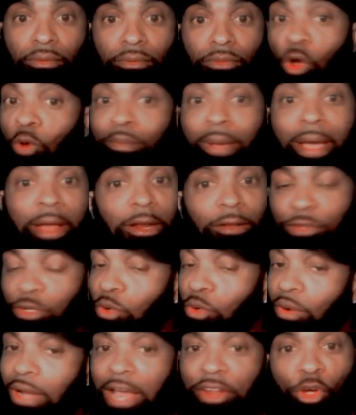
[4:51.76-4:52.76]
Don't matter if
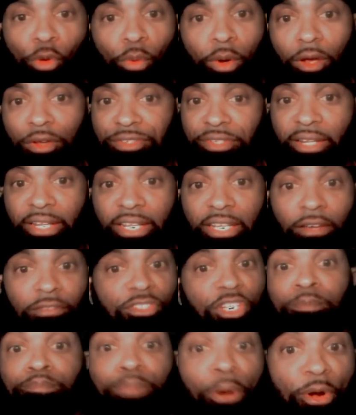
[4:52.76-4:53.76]
you don't got nowhere else to live,
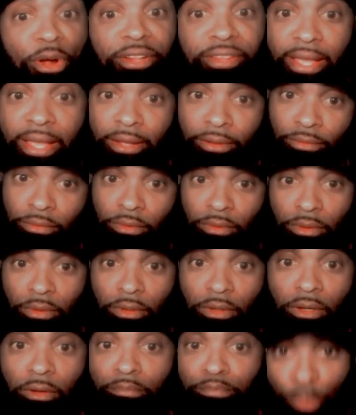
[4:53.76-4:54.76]
just burn it down.
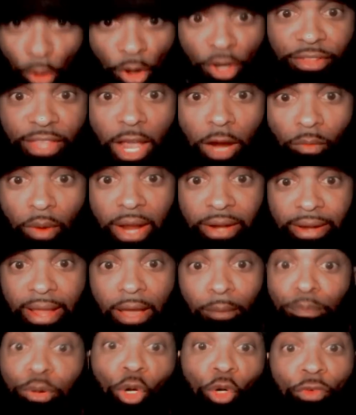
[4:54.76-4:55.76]
Burn it down right
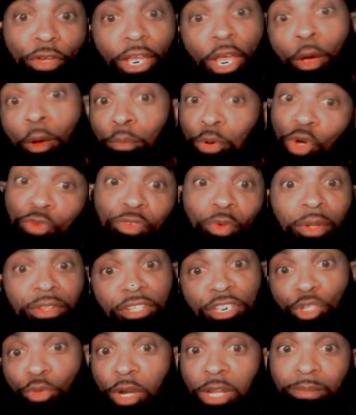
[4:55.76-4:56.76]
now, prove it. Prove you want
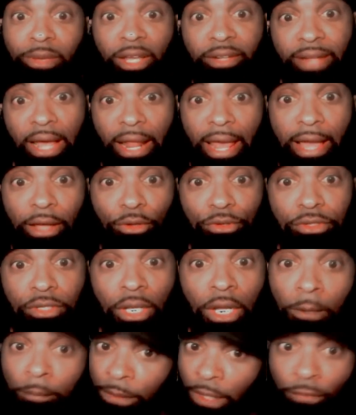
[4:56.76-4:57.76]
this twenty million dollar house.
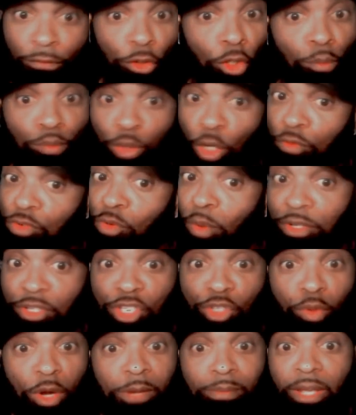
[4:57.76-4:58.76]
If you prove you want
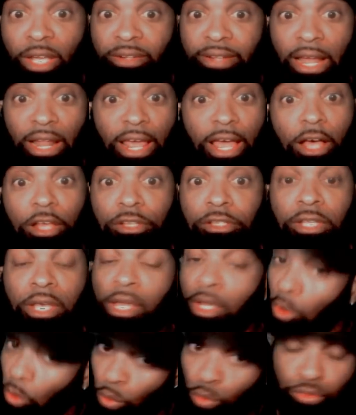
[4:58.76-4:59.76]
this twenty million dollar house,
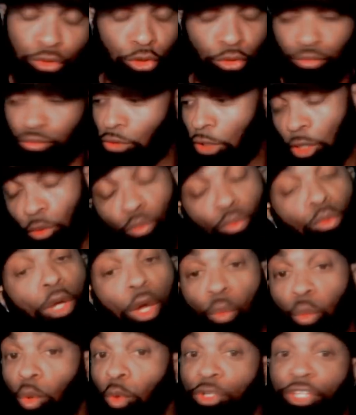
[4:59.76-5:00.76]

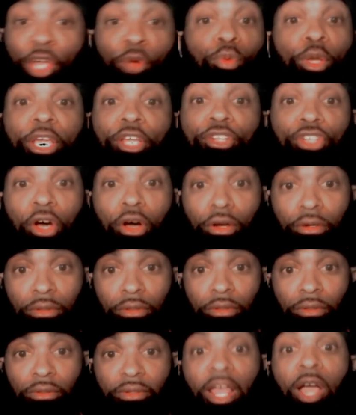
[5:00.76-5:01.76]
then we can talk.
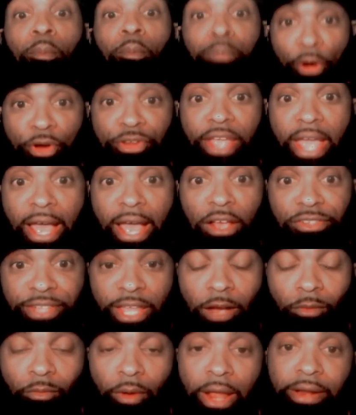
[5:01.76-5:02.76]
Now burn your house
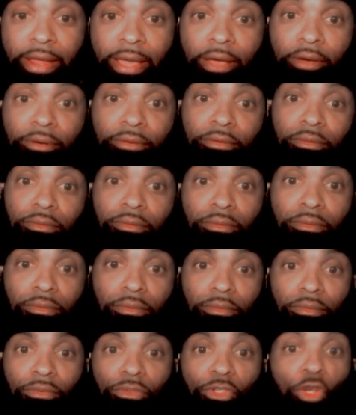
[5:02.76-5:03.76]
down right now.
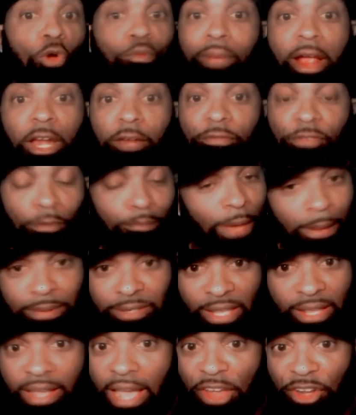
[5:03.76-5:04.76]
Don't matter if your
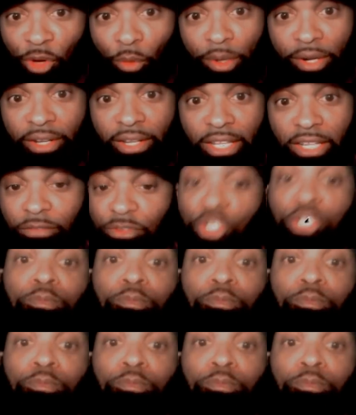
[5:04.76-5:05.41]
babies ain't got nowhere to live.